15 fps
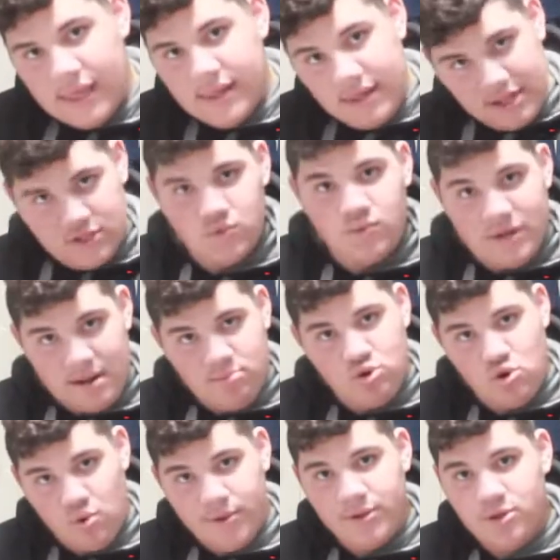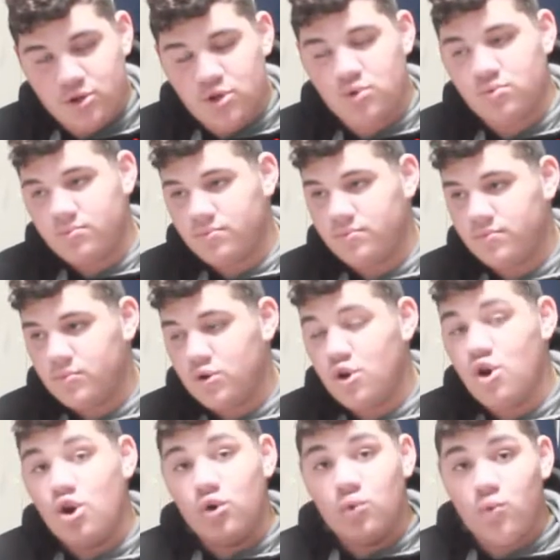this is what I'm going to do.
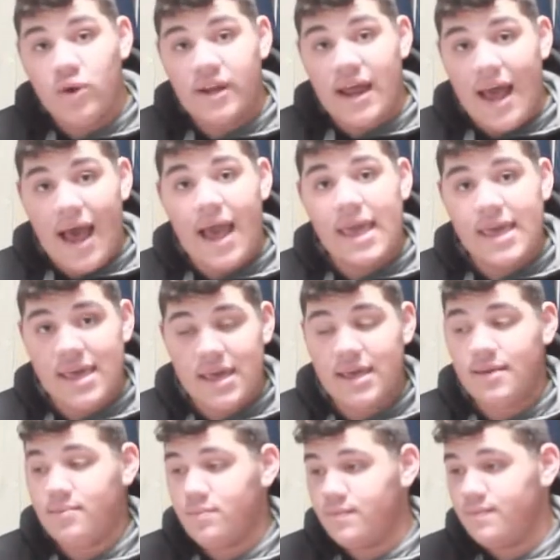When I hit